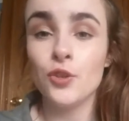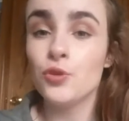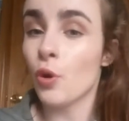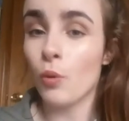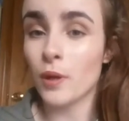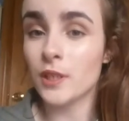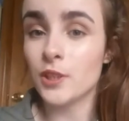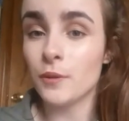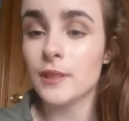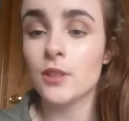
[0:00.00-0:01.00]
that you don't want to
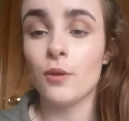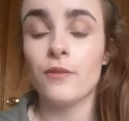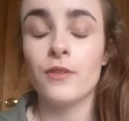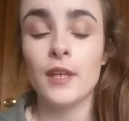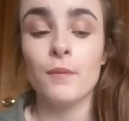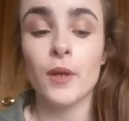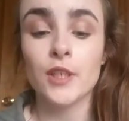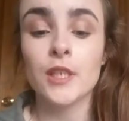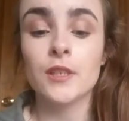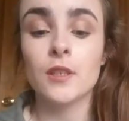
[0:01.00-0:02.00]
do it so if they by
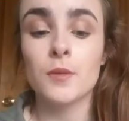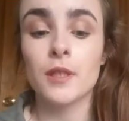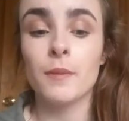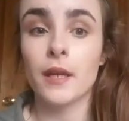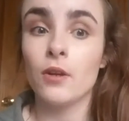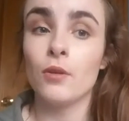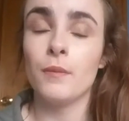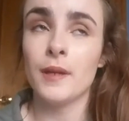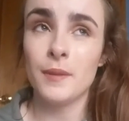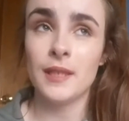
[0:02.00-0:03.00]
changing the subject they'll be like oh
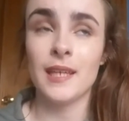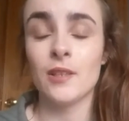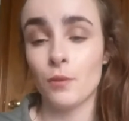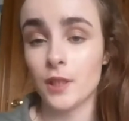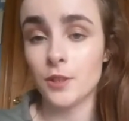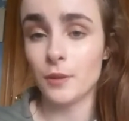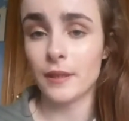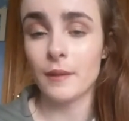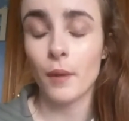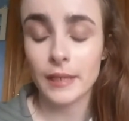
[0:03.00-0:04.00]
maybe they don't want to do it
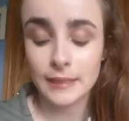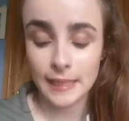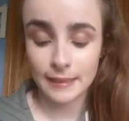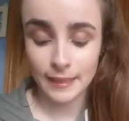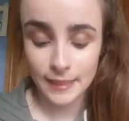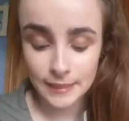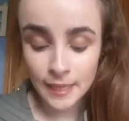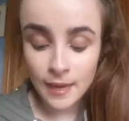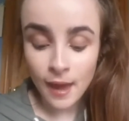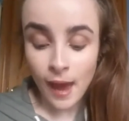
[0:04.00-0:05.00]
and they might take the hint
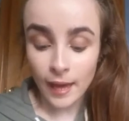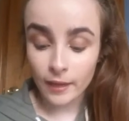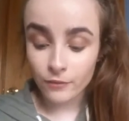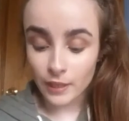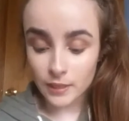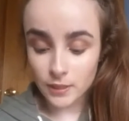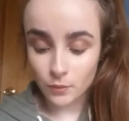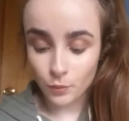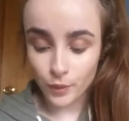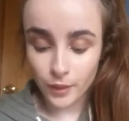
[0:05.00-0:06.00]
and if that
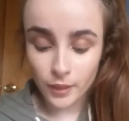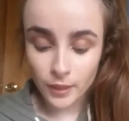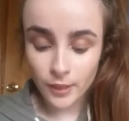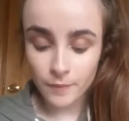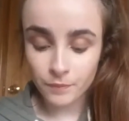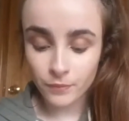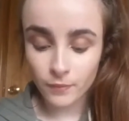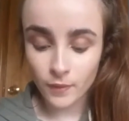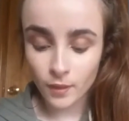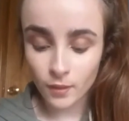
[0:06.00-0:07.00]
doesn't work
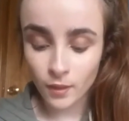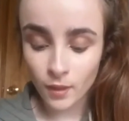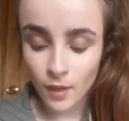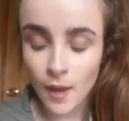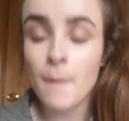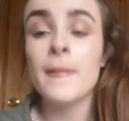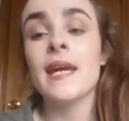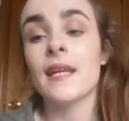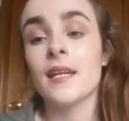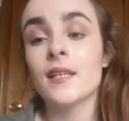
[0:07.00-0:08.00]

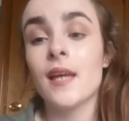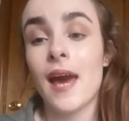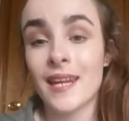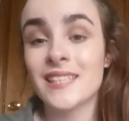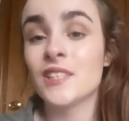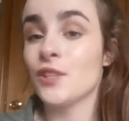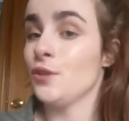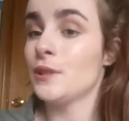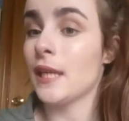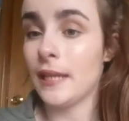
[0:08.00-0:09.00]
make an, an
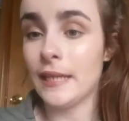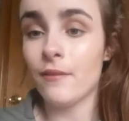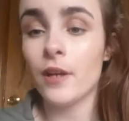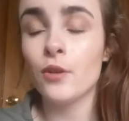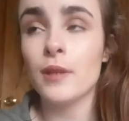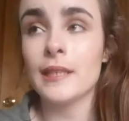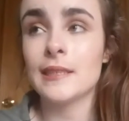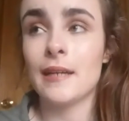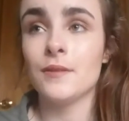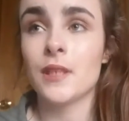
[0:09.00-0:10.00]
excuse and leave i know that
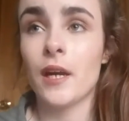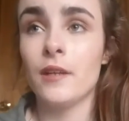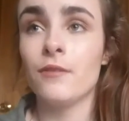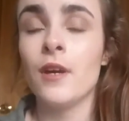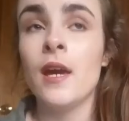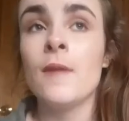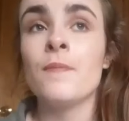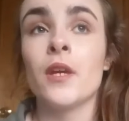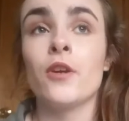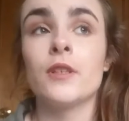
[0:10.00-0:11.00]
sounds kind of
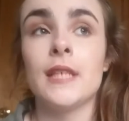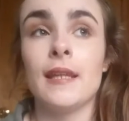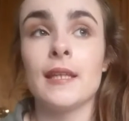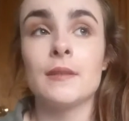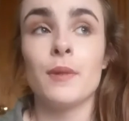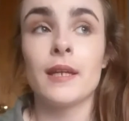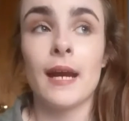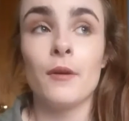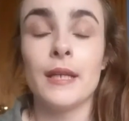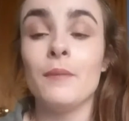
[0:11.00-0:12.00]
you could say that's a bit
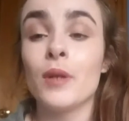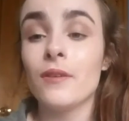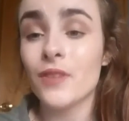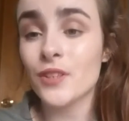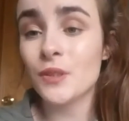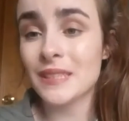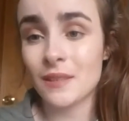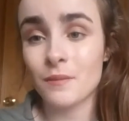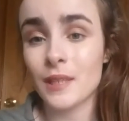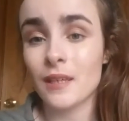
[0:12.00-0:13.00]
cowardly. But if they're doing
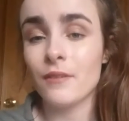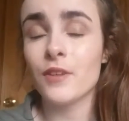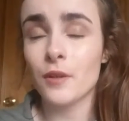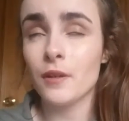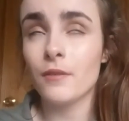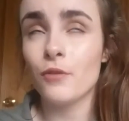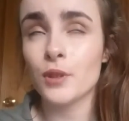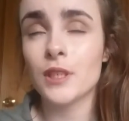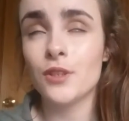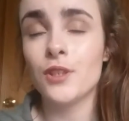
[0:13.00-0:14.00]
something, if they're
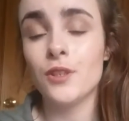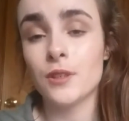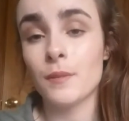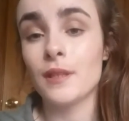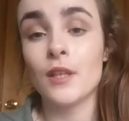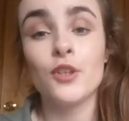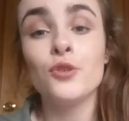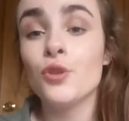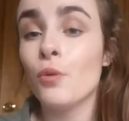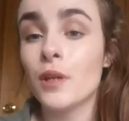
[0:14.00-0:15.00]
forcing you to do something that
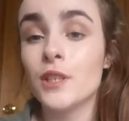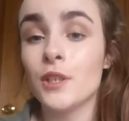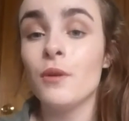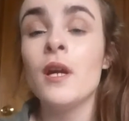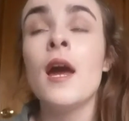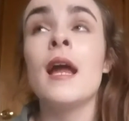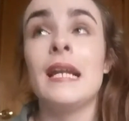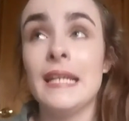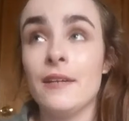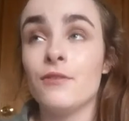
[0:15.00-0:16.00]
you don't want to do,
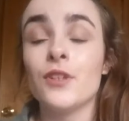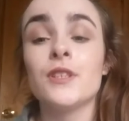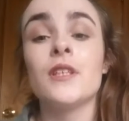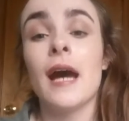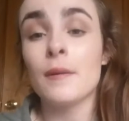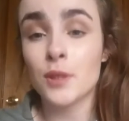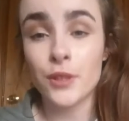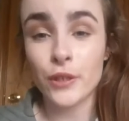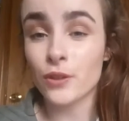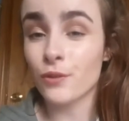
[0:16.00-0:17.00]
leave. There's
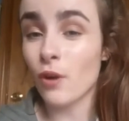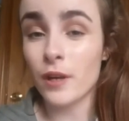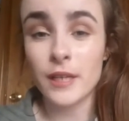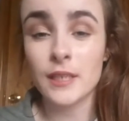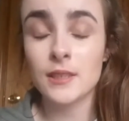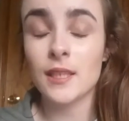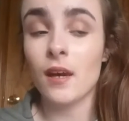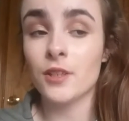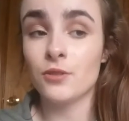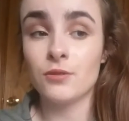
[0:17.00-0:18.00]
absolutely nothing wrong in it.
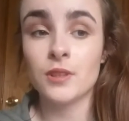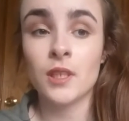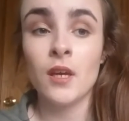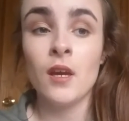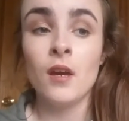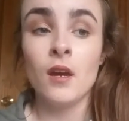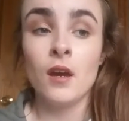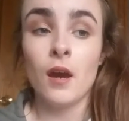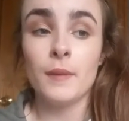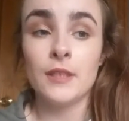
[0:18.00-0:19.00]
I don't.
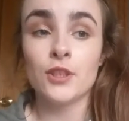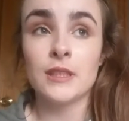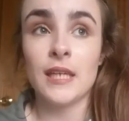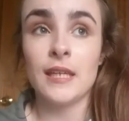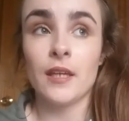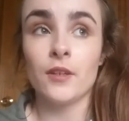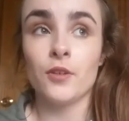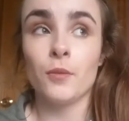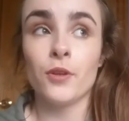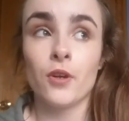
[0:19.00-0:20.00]
I mean, just say that
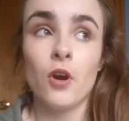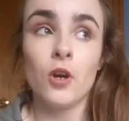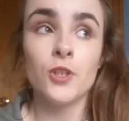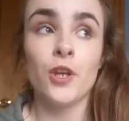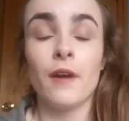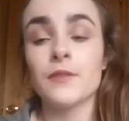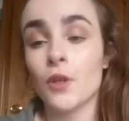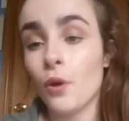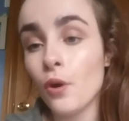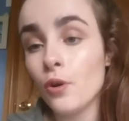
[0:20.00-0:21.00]
your mother called and you have to
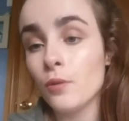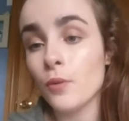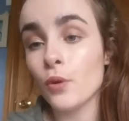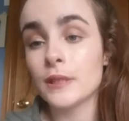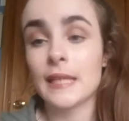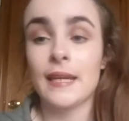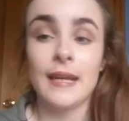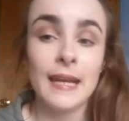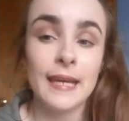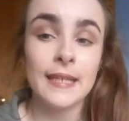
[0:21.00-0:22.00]
go home, or it's
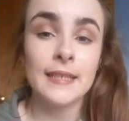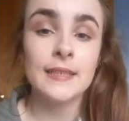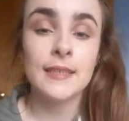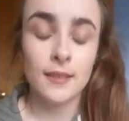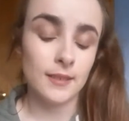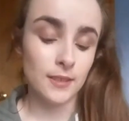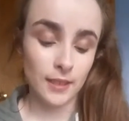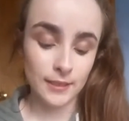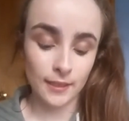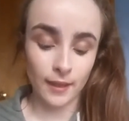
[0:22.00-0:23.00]
getting late, and
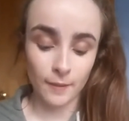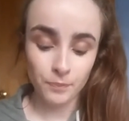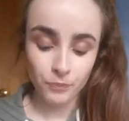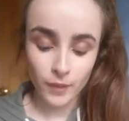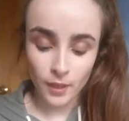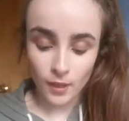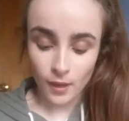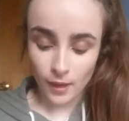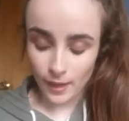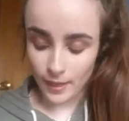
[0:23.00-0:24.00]
things like that.
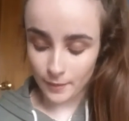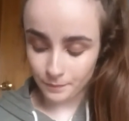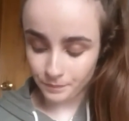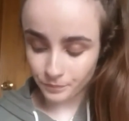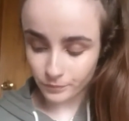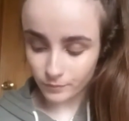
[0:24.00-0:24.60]
Um.